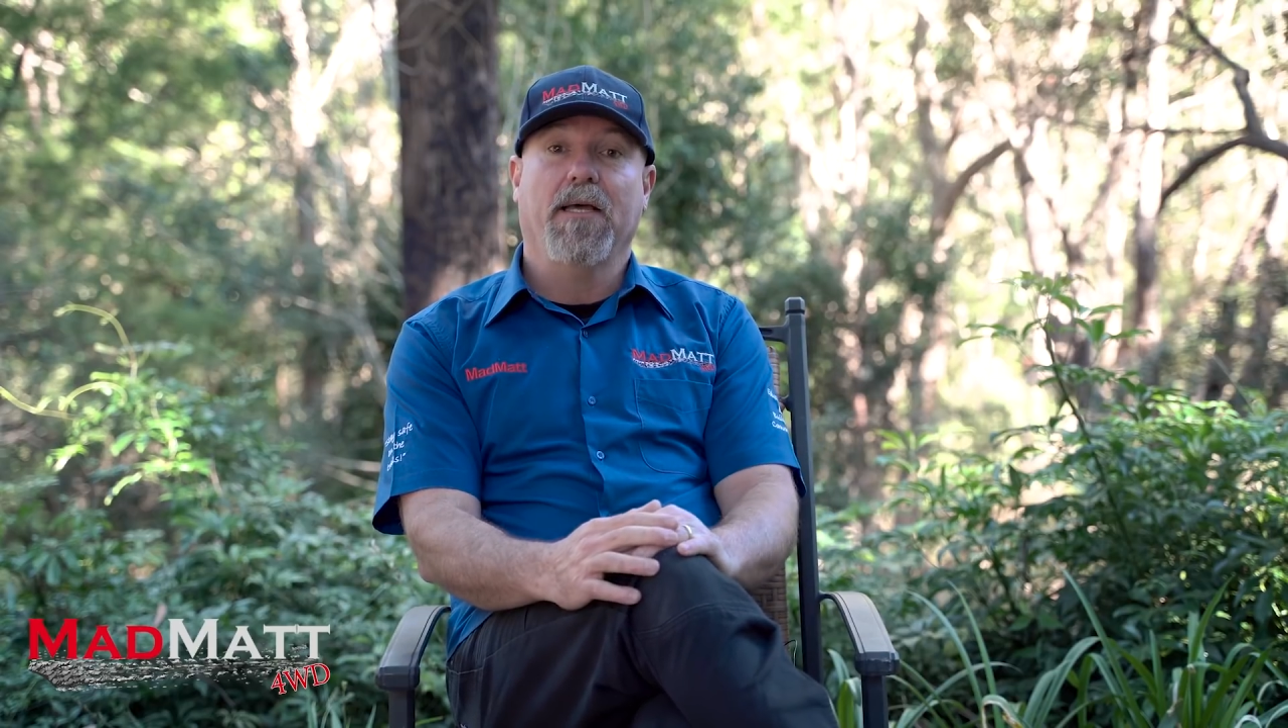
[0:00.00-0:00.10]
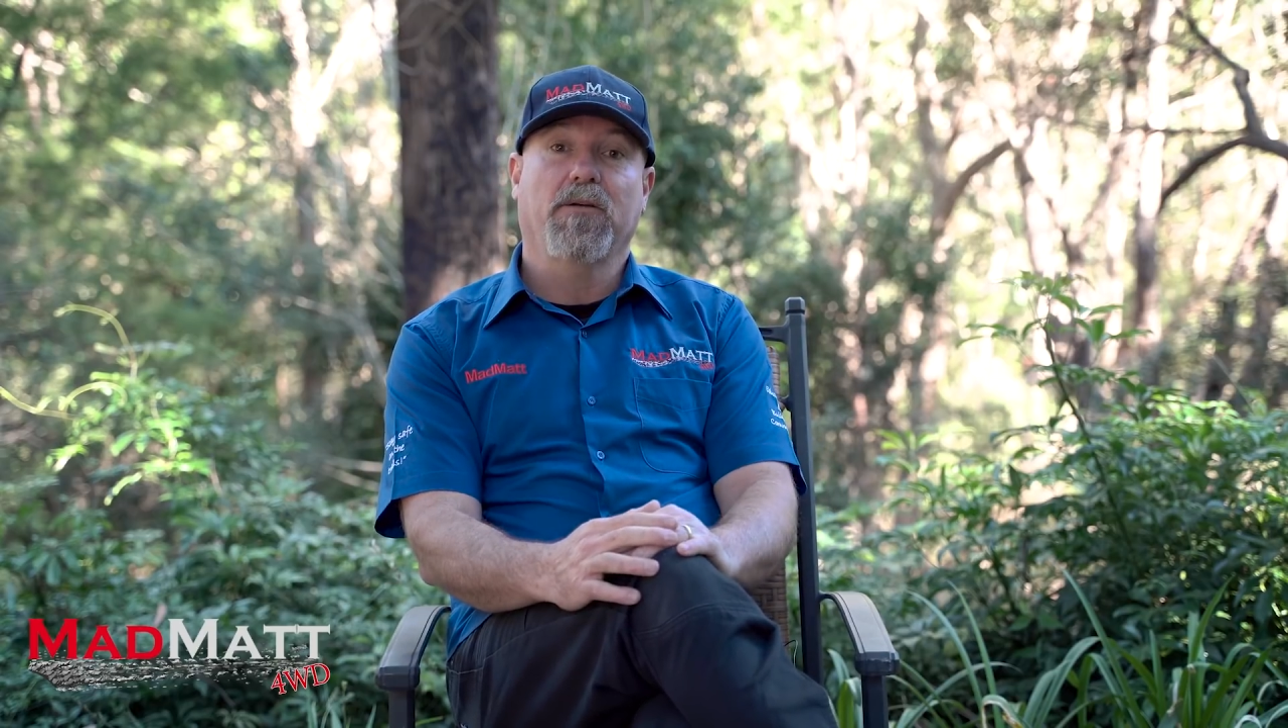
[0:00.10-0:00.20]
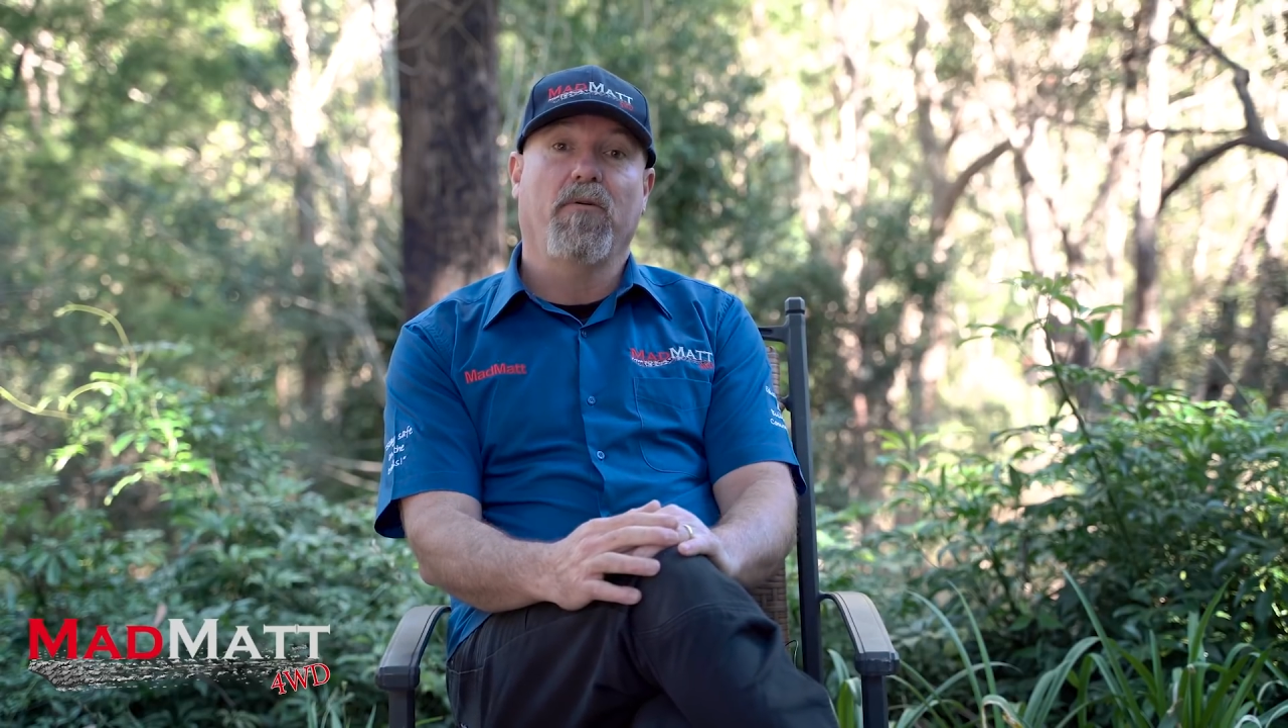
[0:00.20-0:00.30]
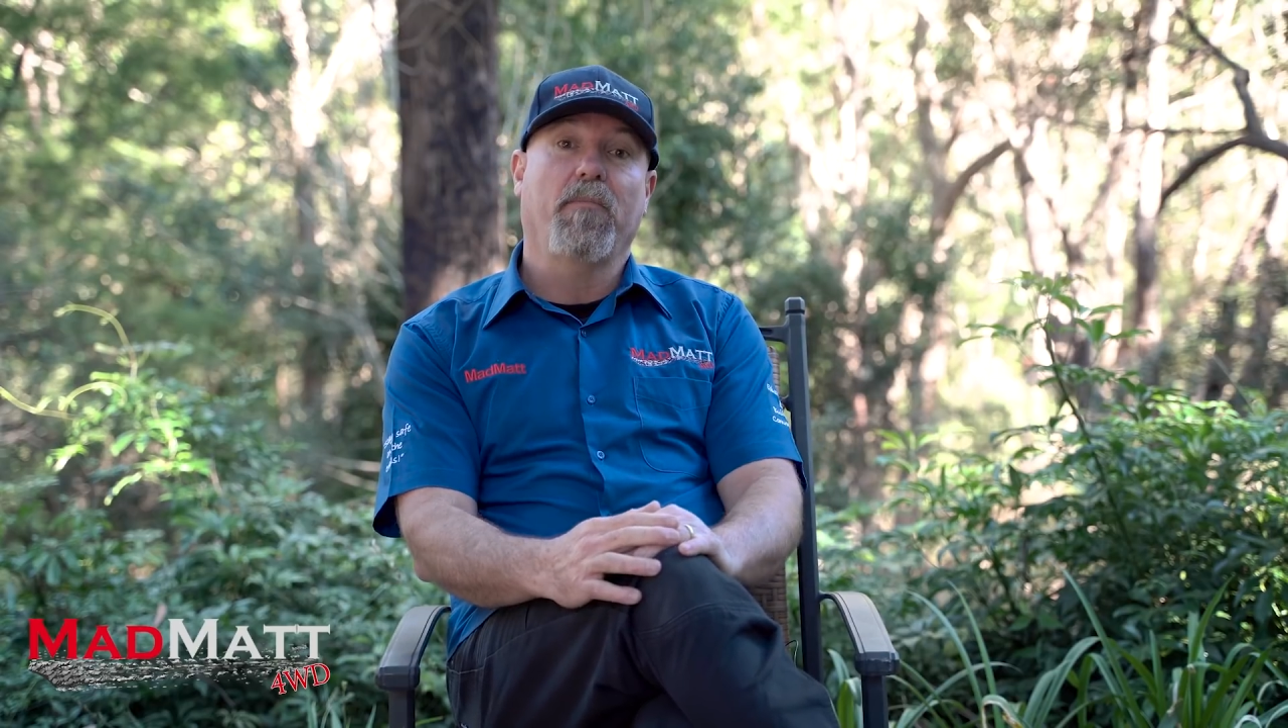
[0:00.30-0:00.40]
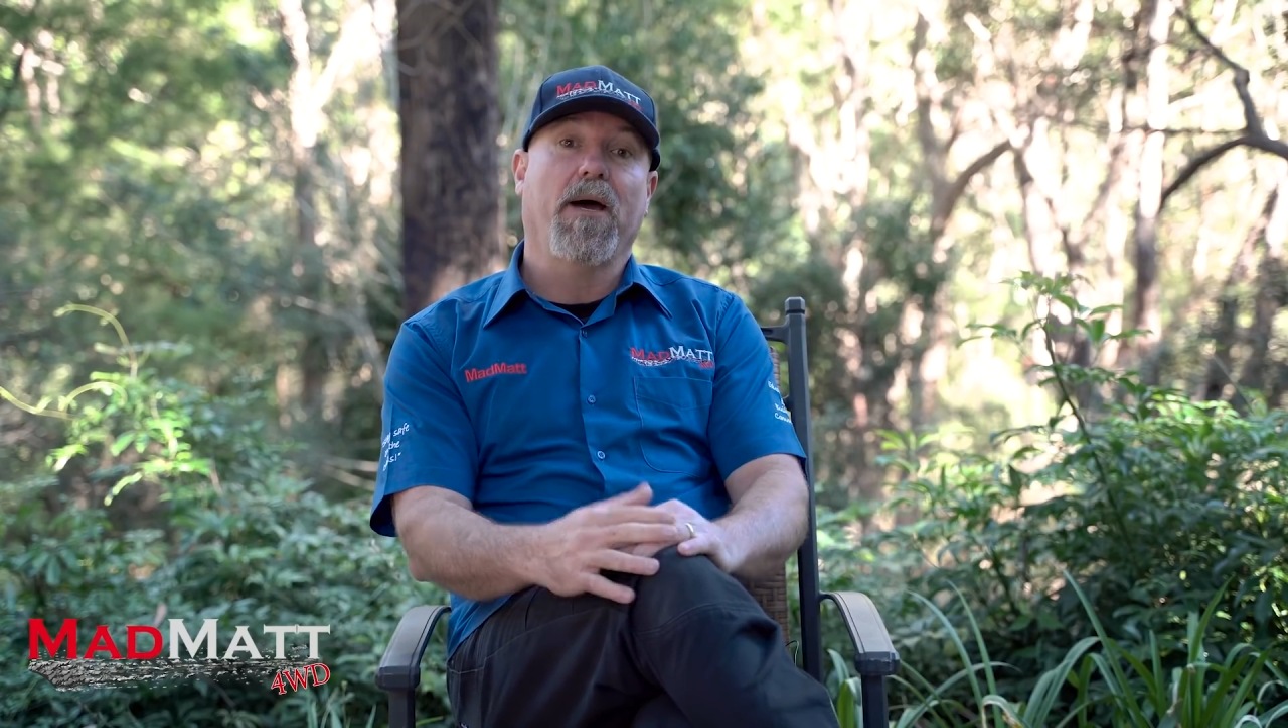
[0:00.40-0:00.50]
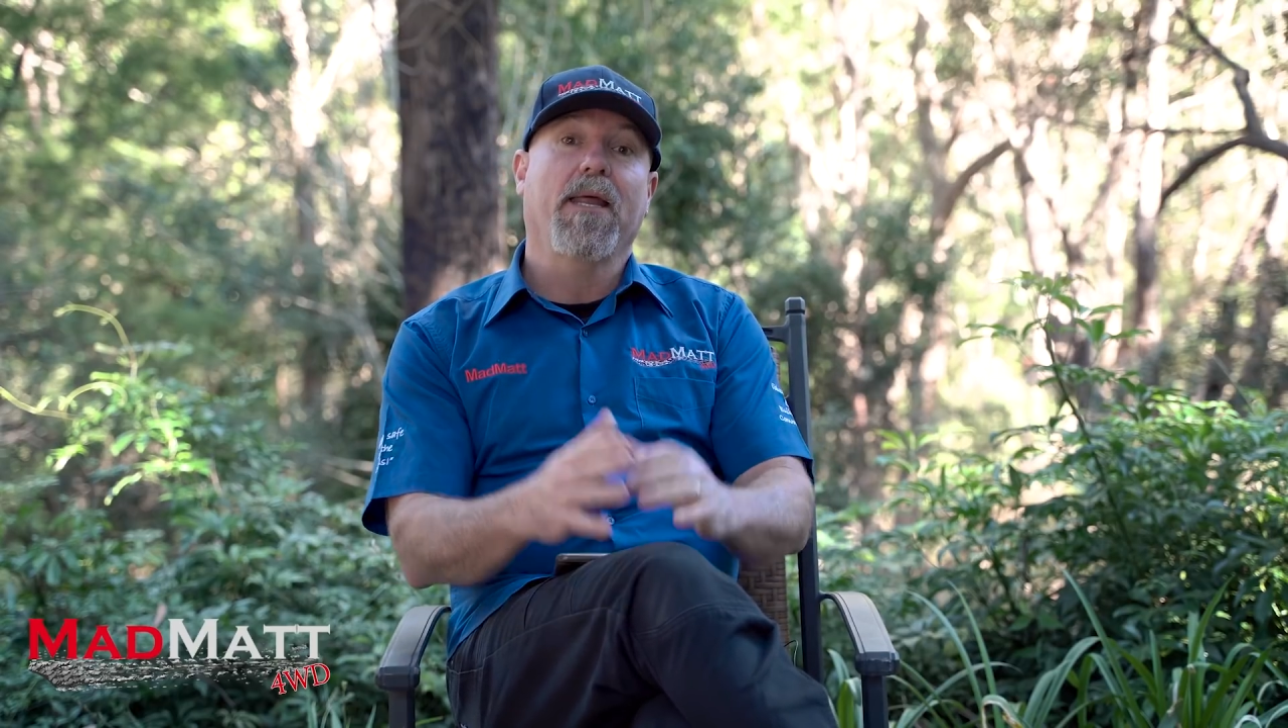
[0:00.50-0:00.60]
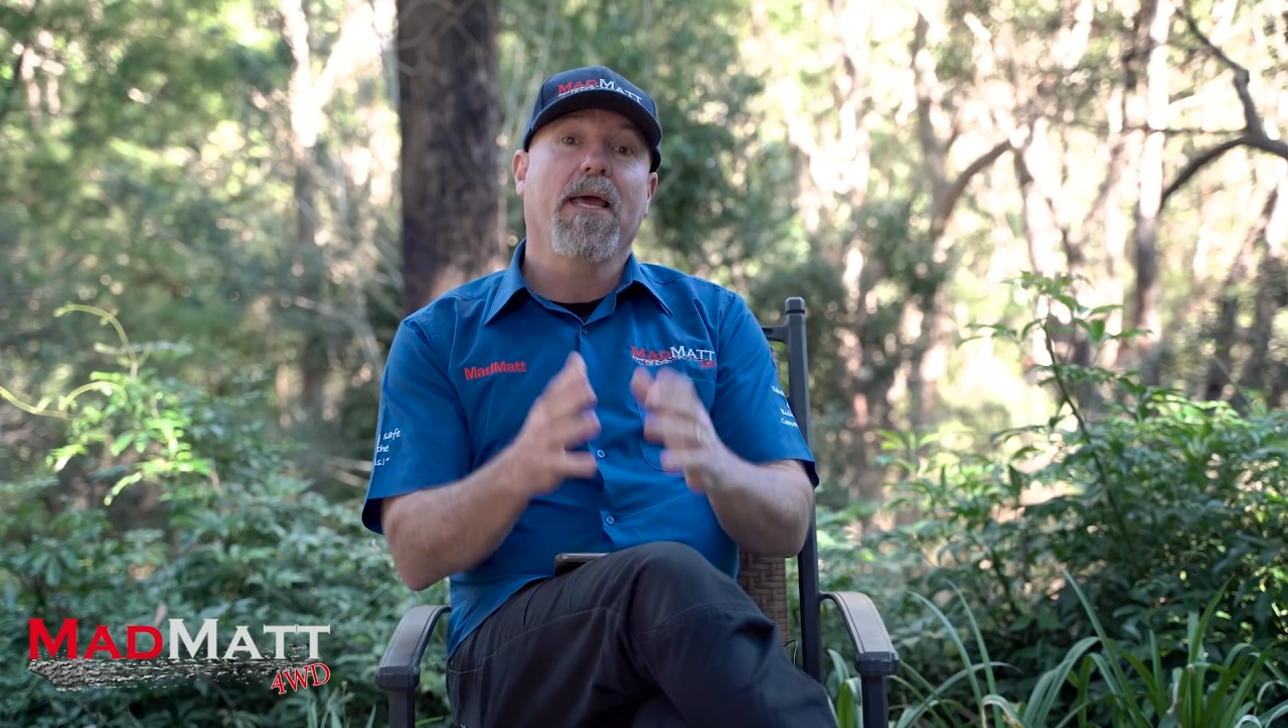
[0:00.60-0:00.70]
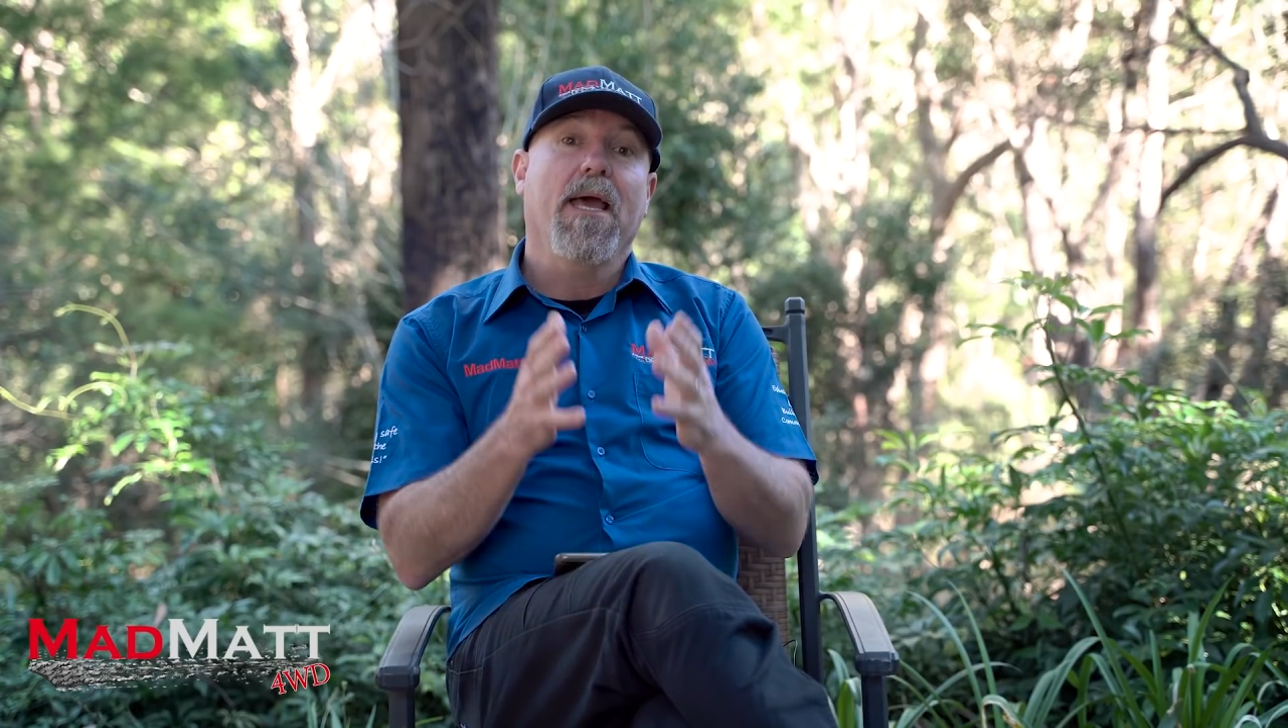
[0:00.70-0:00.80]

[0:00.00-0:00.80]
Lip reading: so on, but